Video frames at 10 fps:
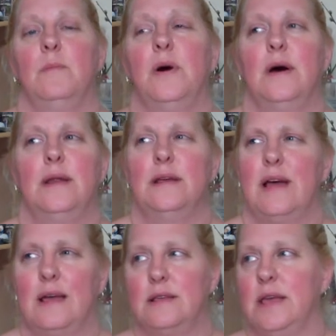but
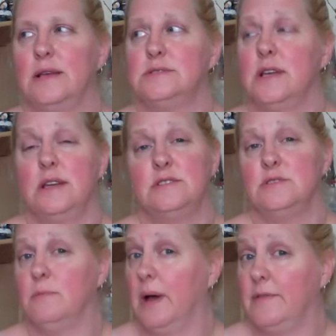I can't say
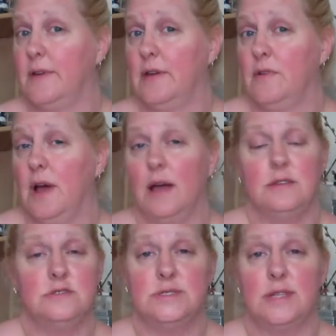it's my favorite. I
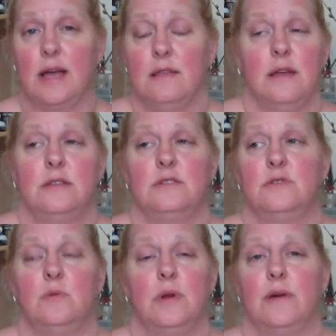like to
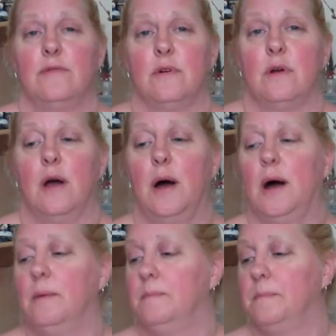do whatever.
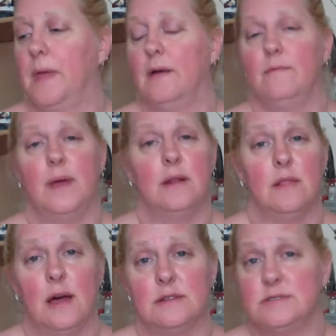I've made a
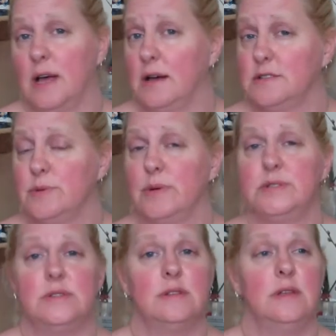lot of socks
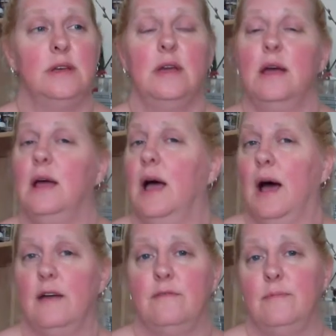recently.
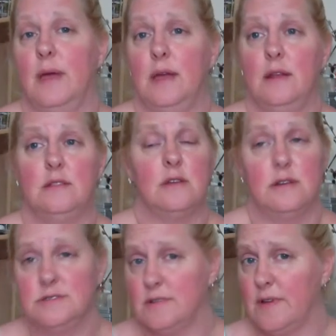I've made
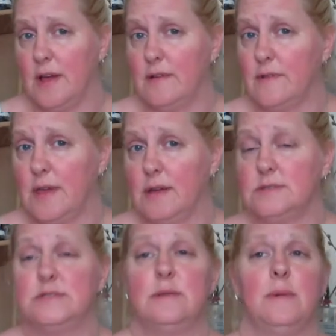tons of
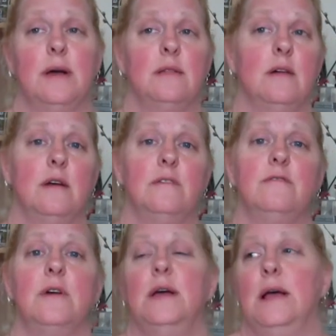afghans in my
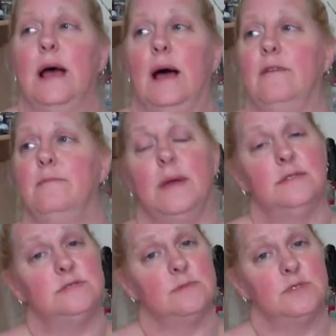life. I've
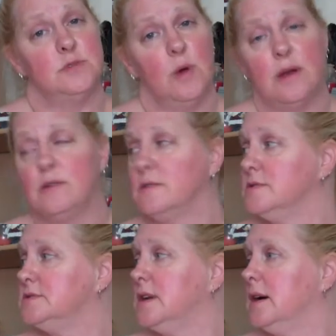made some
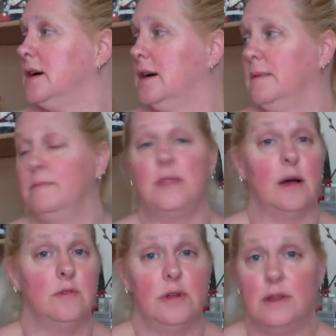sweaters. I'm
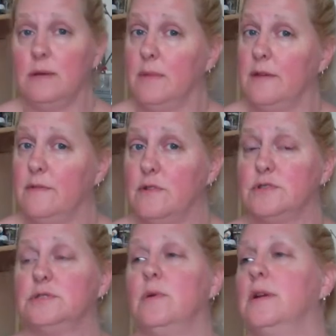now knitting my
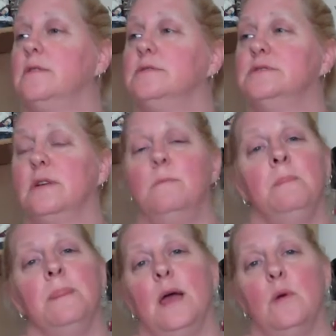first sweater, so
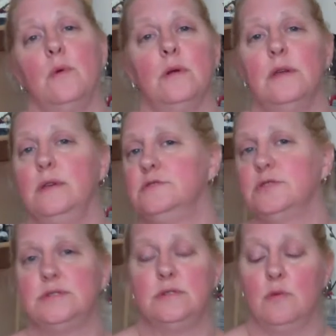really
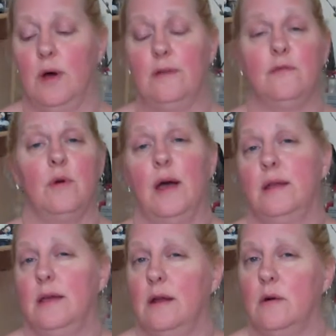just a wide
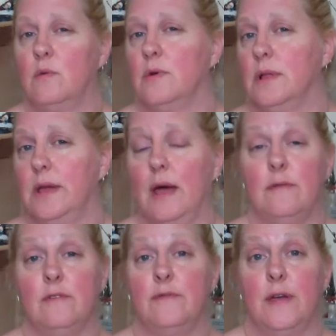variety. I don't really
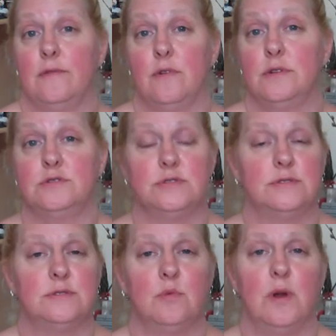have a favorite,
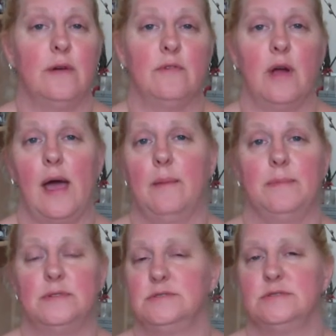just whatever
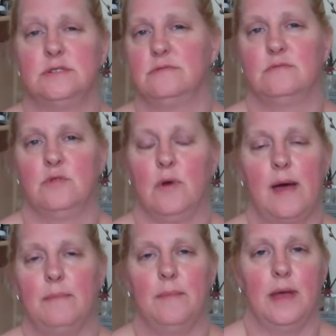happens to
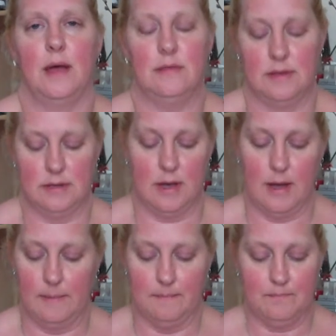grab me at the
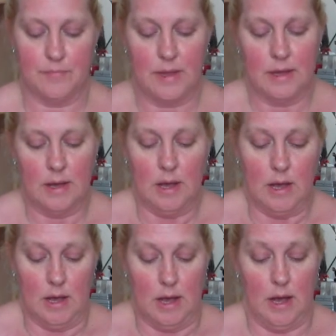time.
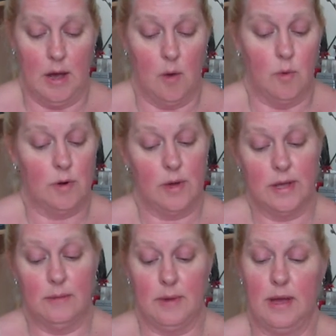Where do I
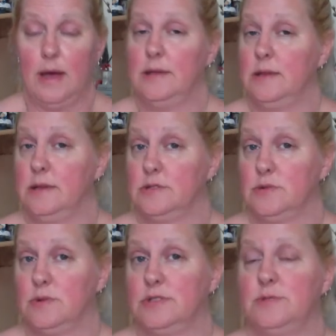get my ideas
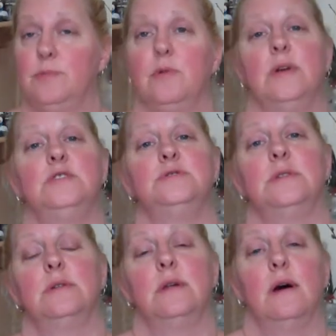or
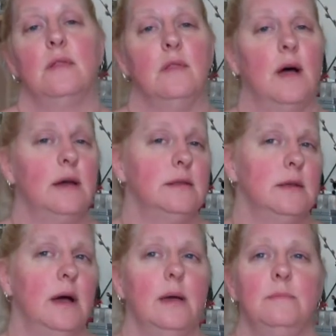inspiration? A lot of
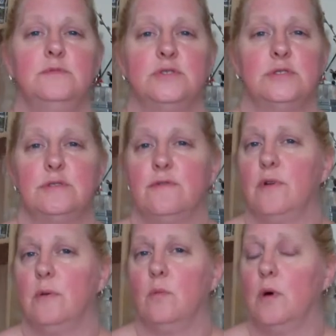time just
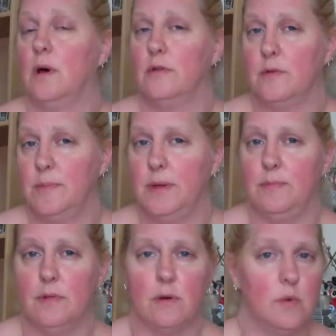from what other
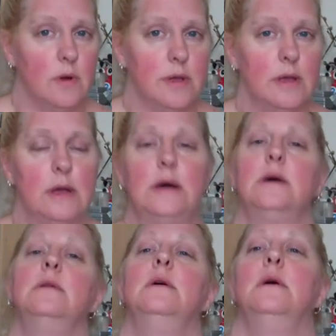people are working on,